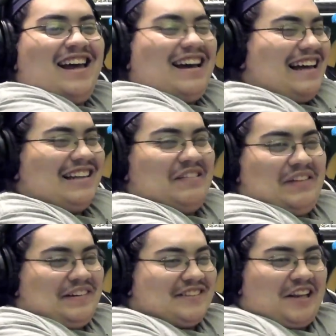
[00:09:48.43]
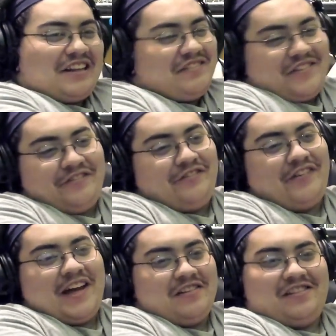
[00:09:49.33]
I love how it doesn't even
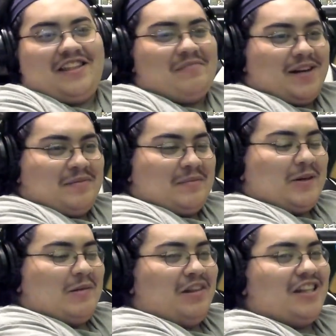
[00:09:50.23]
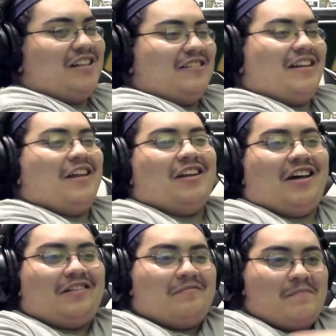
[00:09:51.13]
faze them anymore. Oh, that's
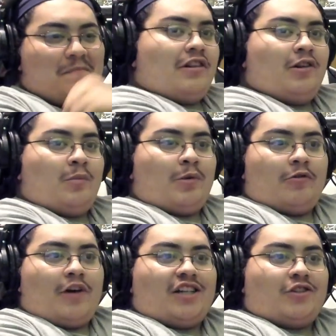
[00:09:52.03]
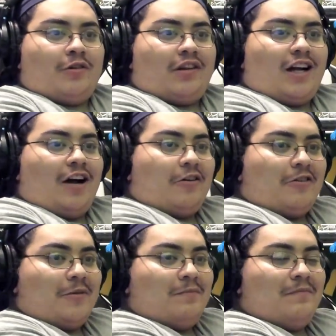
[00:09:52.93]
awesome. Super retro style
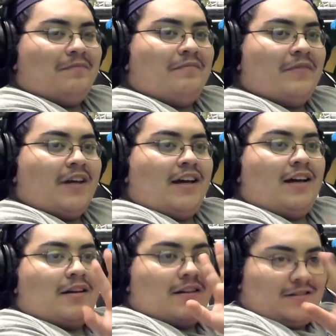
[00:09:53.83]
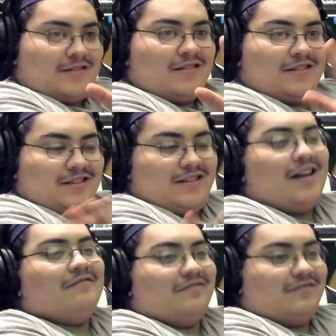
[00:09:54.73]
room. Yep.